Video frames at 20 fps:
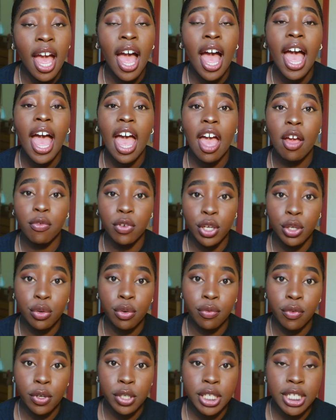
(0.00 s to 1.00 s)
Every
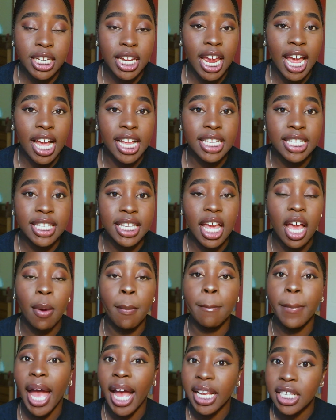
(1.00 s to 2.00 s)
university has a
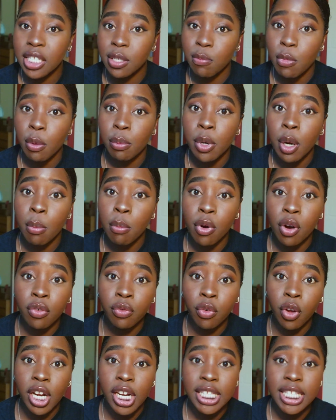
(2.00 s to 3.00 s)
maximum number of
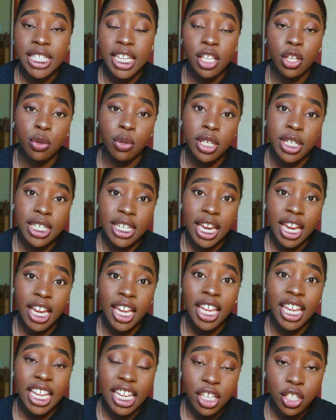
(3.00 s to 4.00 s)
credits that you can
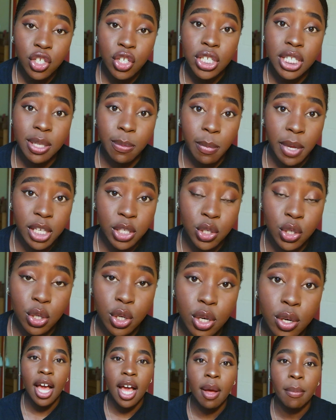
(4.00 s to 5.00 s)
take each
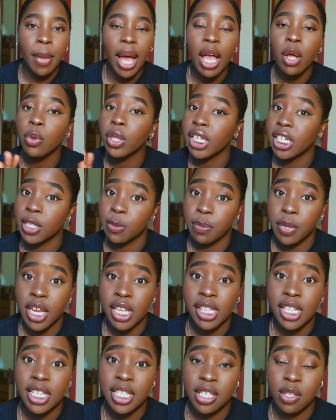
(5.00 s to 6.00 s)
semester. I will explain
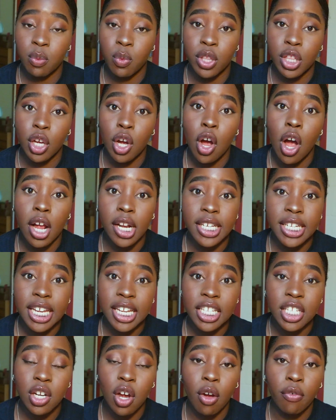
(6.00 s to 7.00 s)
this with the
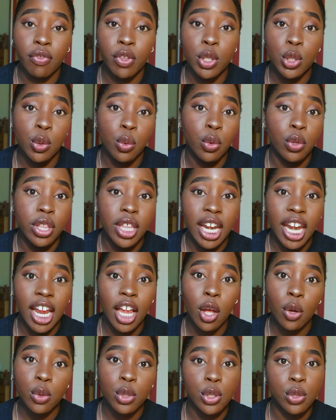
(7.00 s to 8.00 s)
context of the school that I
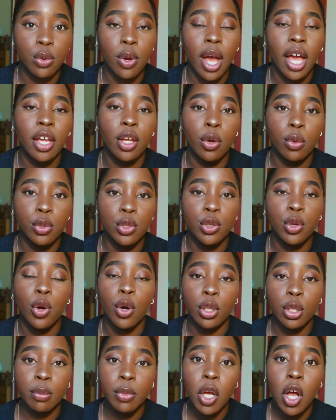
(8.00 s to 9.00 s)
go to. I go to
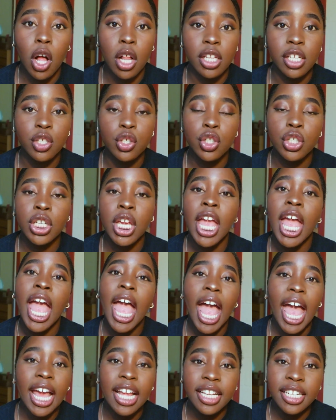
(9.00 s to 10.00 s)
Earlham College,
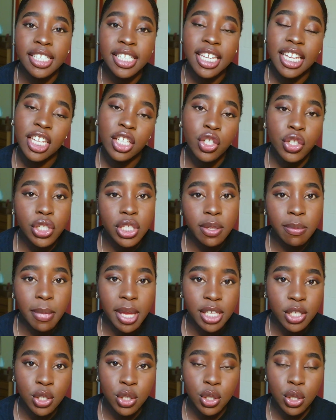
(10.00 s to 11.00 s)
and each
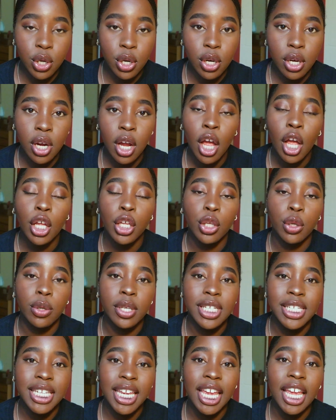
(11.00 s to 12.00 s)
semester you
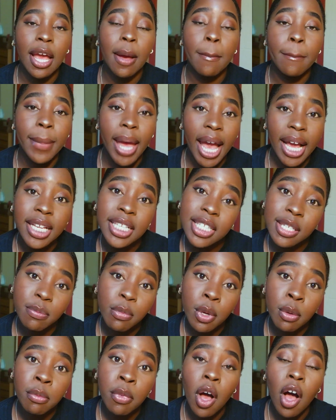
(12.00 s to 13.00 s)
can take a
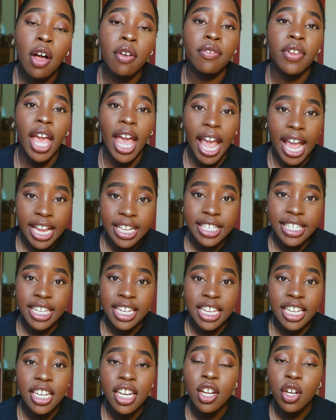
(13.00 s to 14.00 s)
maximum of
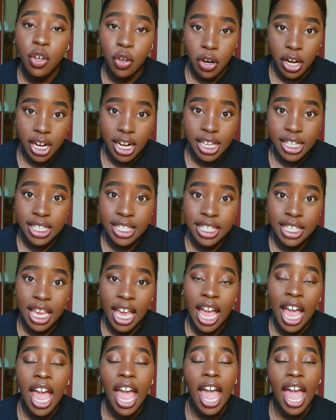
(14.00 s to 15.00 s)
18 credits,
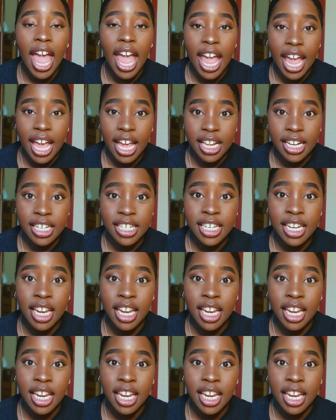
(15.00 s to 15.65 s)
and